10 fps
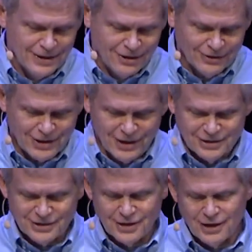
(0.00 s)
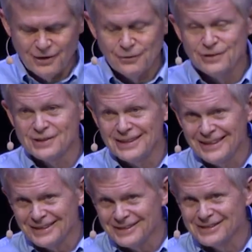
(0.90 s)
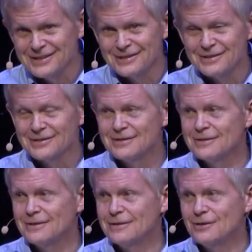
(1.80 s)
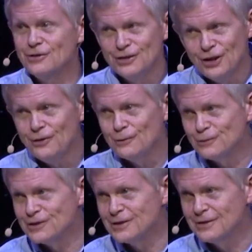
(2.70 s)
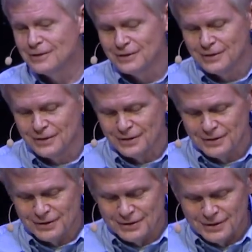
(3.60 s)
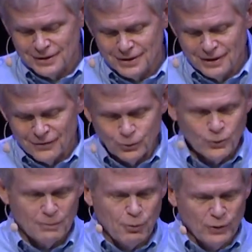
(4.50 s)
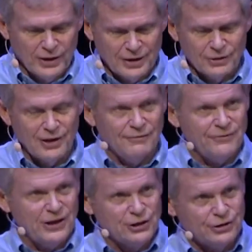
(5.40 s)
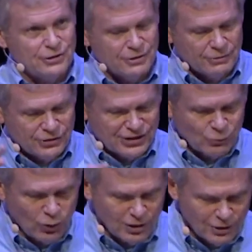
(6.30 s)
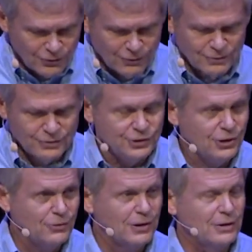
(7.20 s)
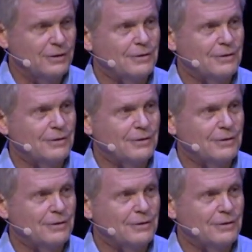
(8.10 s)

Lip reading: Our God is a God who seeks good news. The Lord appointed a great fish to swallow Jonah.